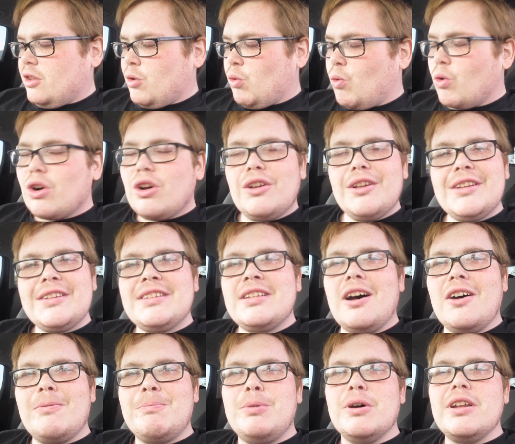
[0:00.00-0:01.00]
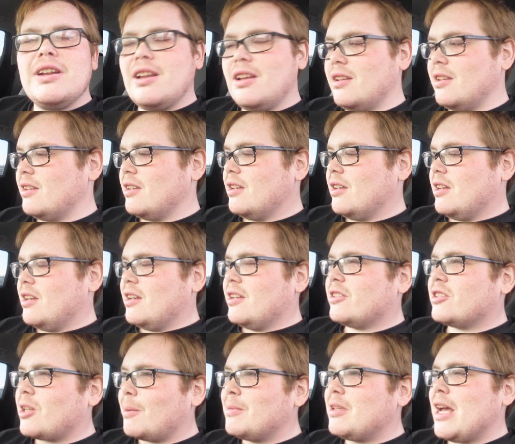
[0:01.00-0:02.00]
the world is tough, but
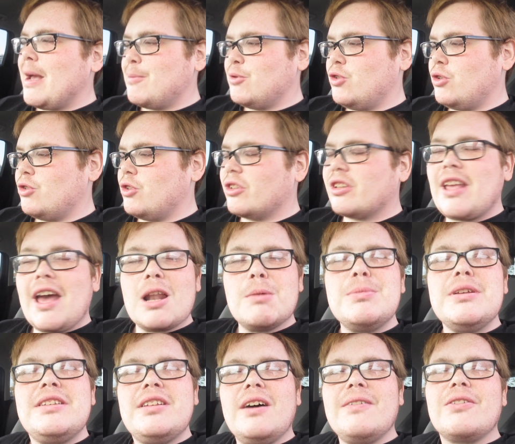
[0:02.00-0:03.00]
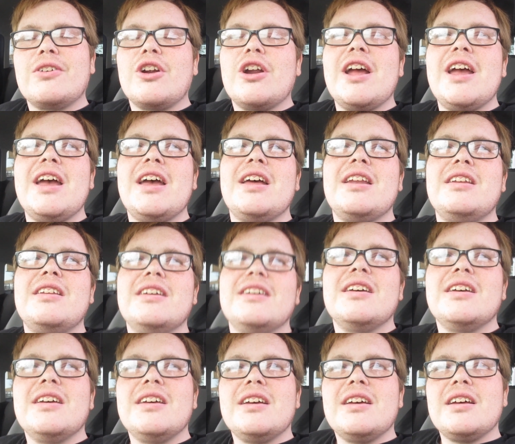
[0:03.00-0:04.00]
sometimes you just gotta be tougher, and
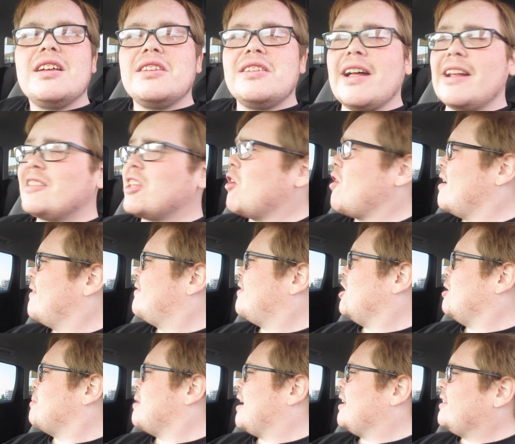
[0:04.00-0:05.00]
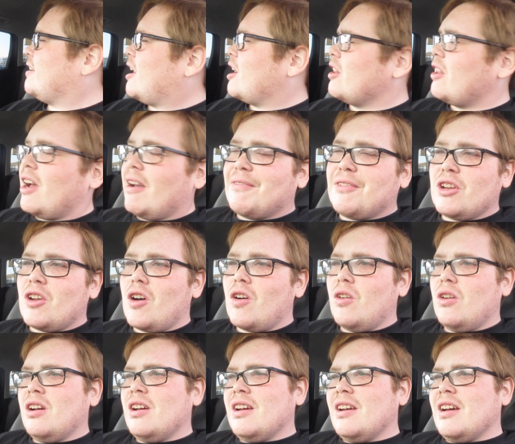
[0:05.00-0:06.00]
that's how I felt my entire life, you
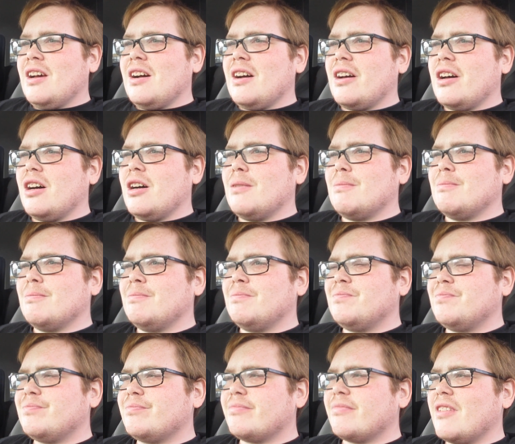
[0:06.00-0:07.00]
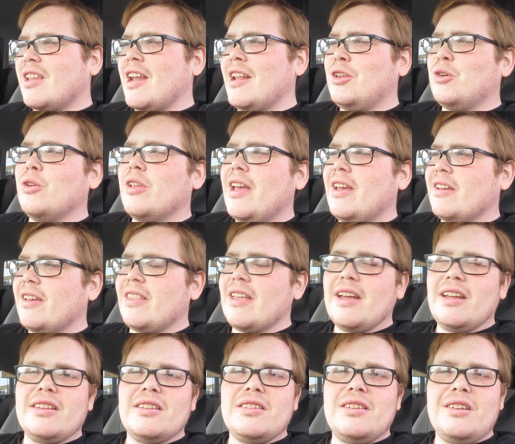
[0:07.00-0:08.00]
know. Um, and I told Haley
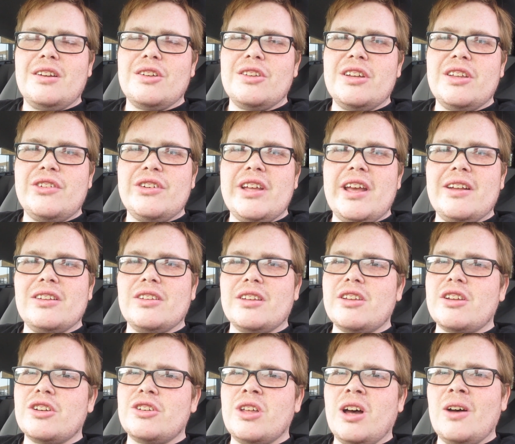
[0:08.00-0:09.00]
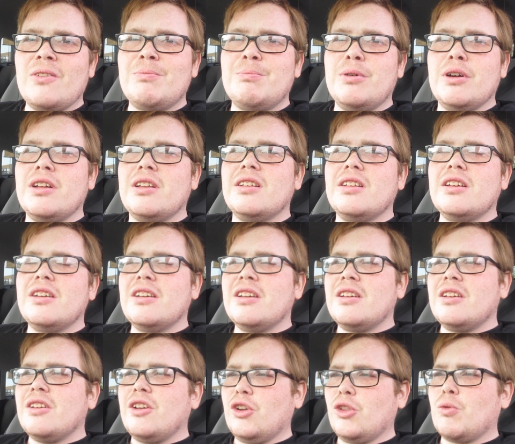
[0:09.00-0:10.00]
that you know the other day. I was like, "You're tough, but."
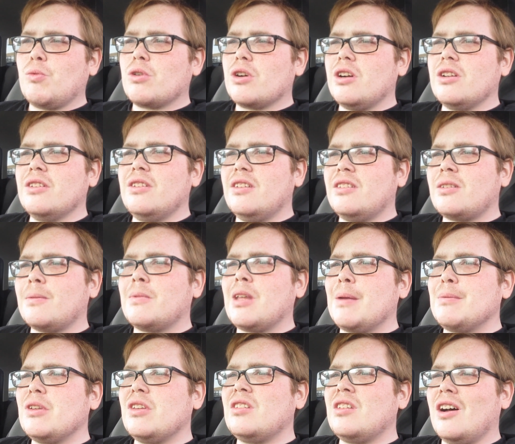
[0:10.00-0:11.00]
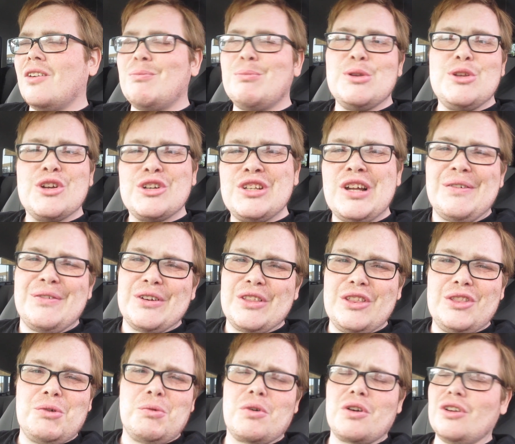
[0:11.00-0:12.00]
you know, the world sometimes is tough, but you're tougher
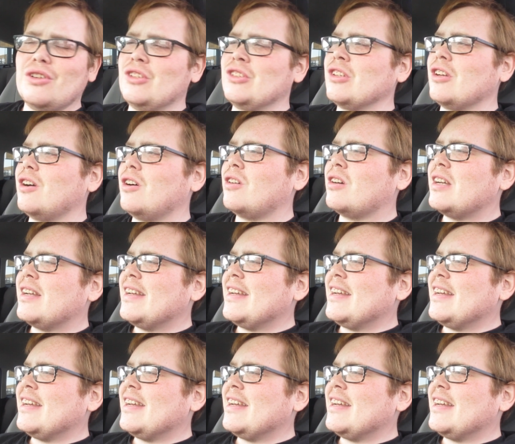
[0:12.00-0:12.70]
than the world. So,